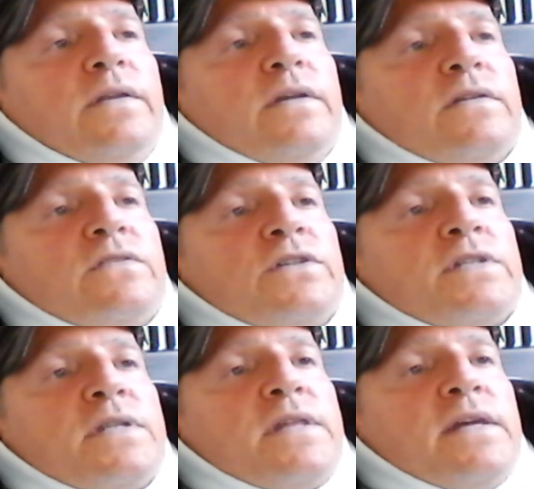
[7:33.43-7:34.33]
The
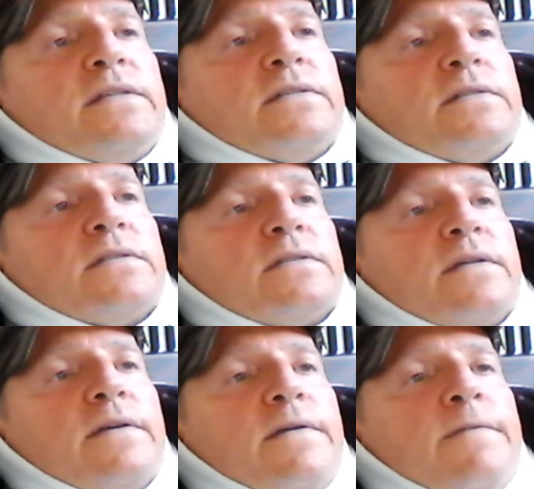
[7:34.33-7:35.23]
insurgent thinks,
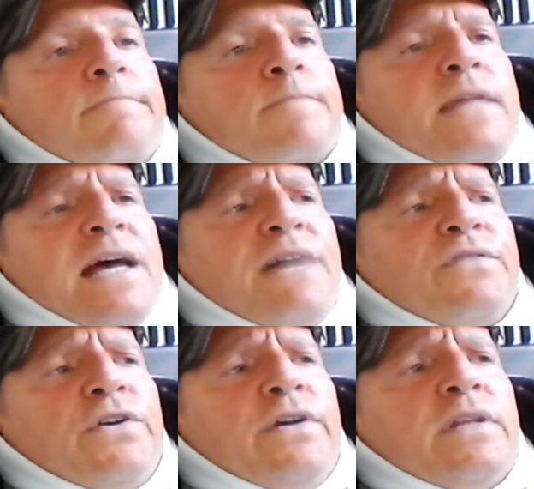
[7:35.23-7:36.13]

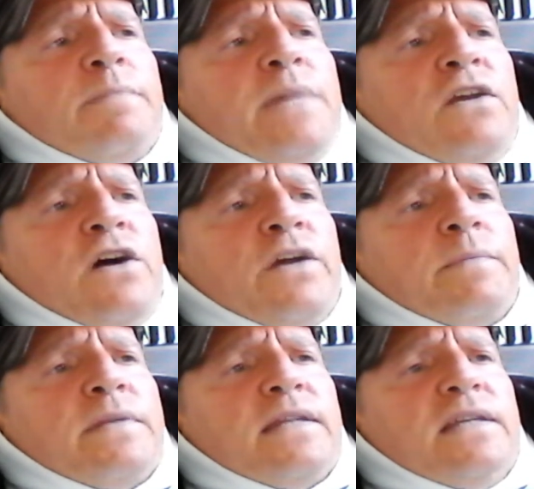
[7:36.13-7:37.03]
after hearing the main
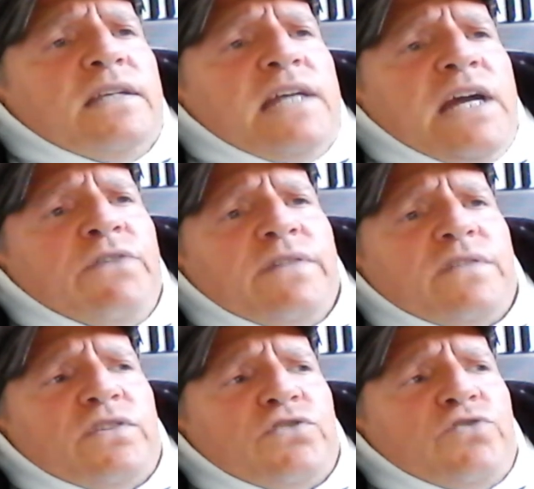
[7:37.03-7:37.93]
argument, that the integrity of
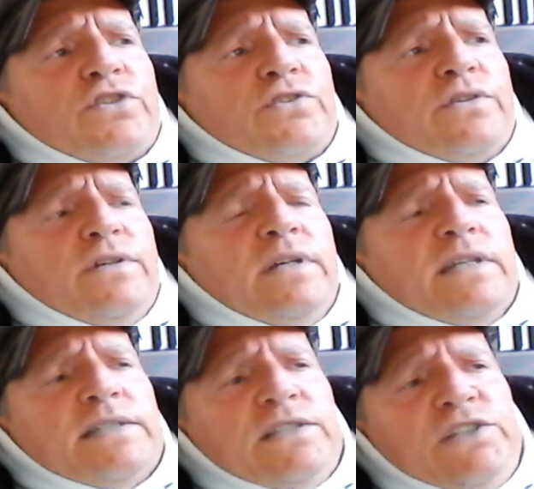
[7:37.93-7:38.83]
the structure
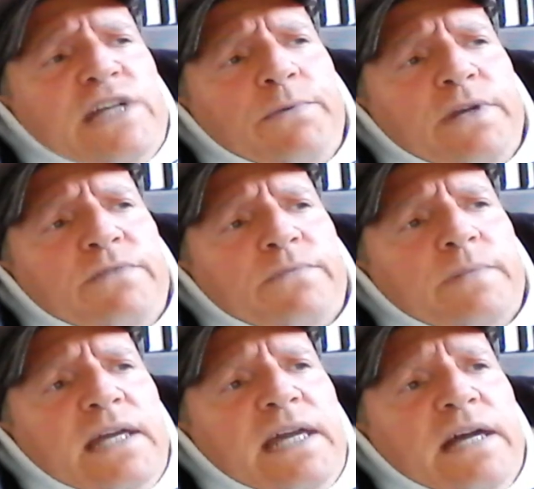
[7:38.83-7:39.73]
is in jeopardy from
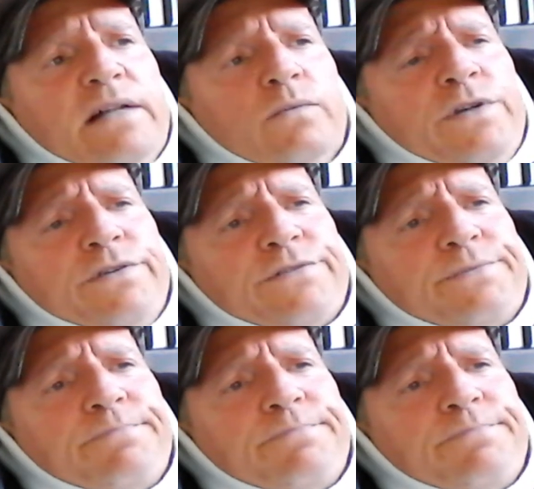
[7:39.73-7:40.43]
the gale, wonders,